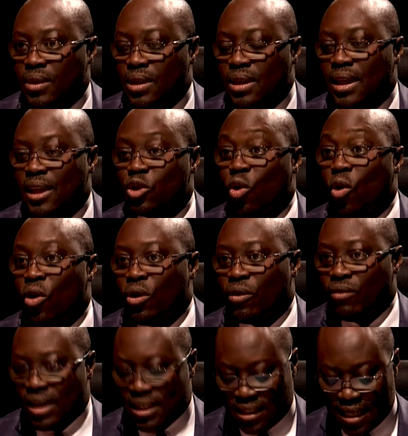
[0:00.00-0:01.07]
that all of
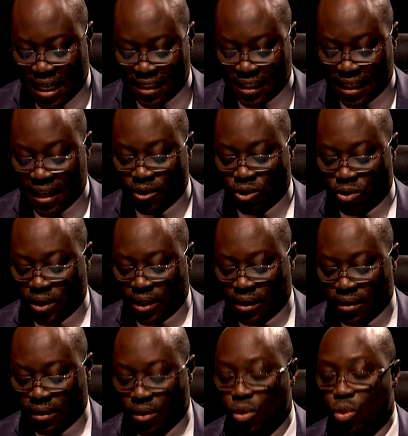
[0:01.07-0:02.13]
us as a country,
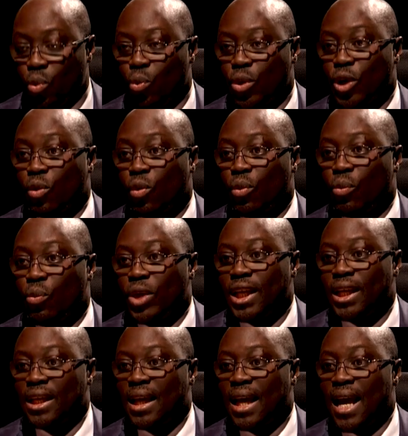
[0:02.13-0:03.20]

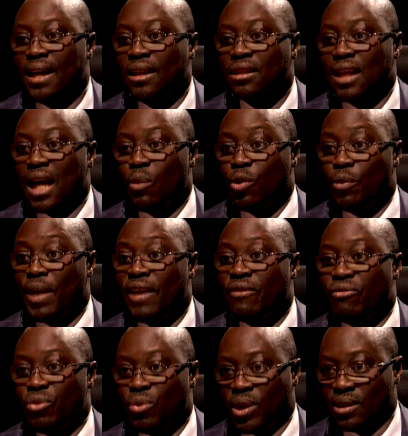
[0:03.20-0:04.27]
we anytime we buy
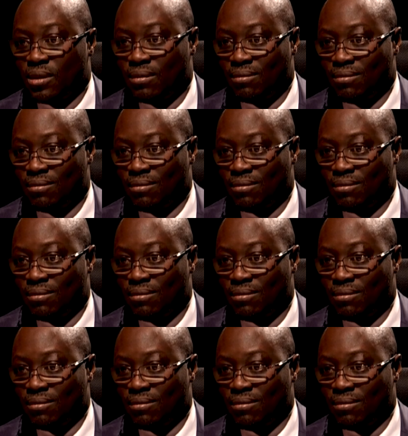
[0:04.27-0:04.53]
fuel,